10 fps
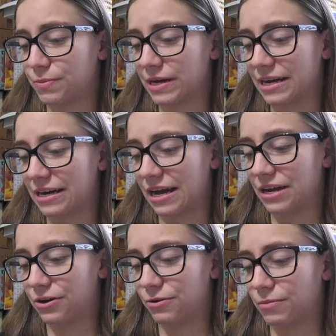but I
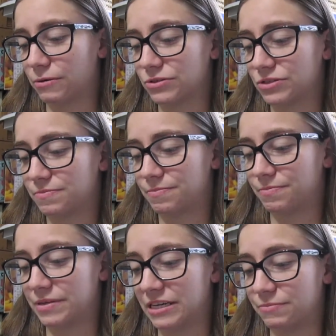know most
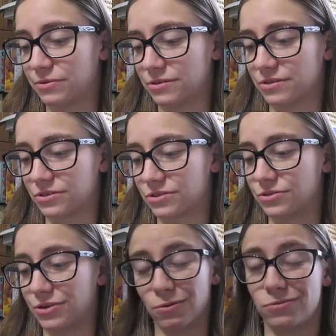people
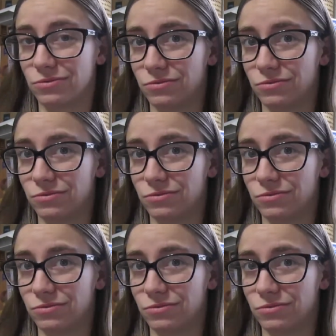don't